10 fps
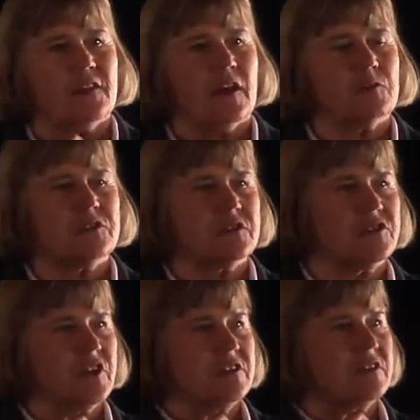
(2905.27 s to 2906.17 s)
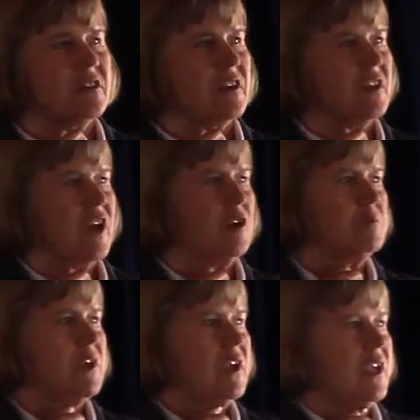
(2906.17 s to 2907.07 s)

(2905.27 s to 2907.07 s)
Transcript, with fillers: that would suggest that um,